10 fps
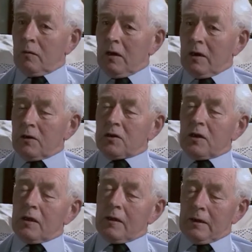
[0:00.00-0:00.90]
glad to
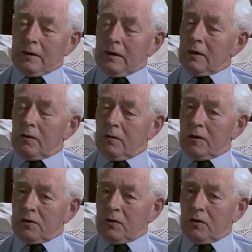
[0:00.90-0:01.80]
say that in
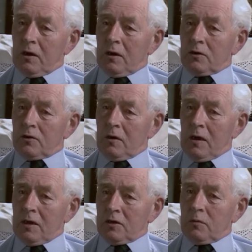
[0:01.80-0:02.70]
recent years there
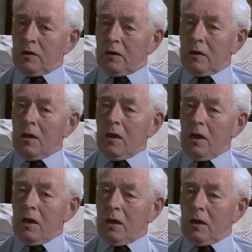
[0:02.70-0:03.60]
has been
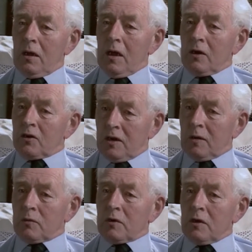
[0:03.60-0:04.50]
an
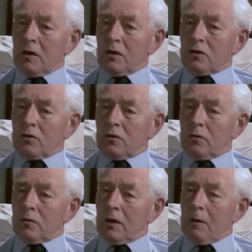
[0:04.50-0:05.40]
attempt
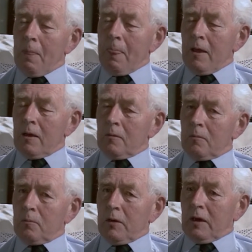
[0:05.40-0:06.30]
to
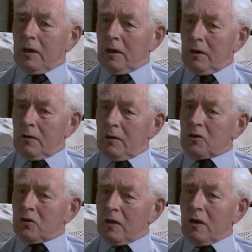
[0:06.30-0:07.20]
begin
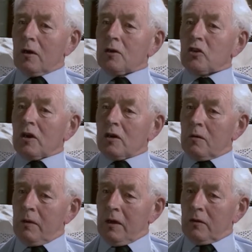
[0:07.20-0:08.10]
this theological
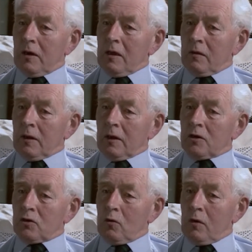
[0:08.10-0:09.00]
debate that I think
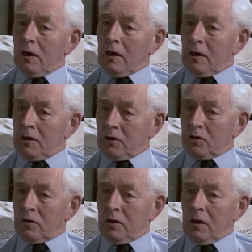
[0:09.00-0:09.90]
is really
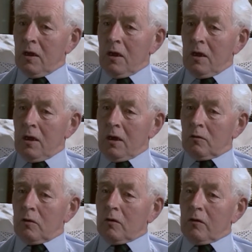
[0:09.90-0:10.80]
necessary.
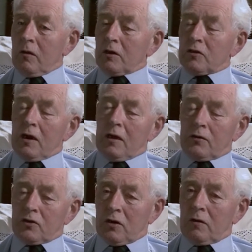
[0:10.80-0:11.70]
And one of the things that I have
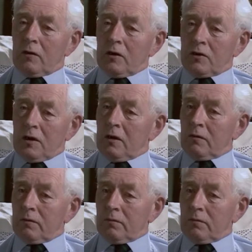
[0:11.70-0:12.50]
discovered as I have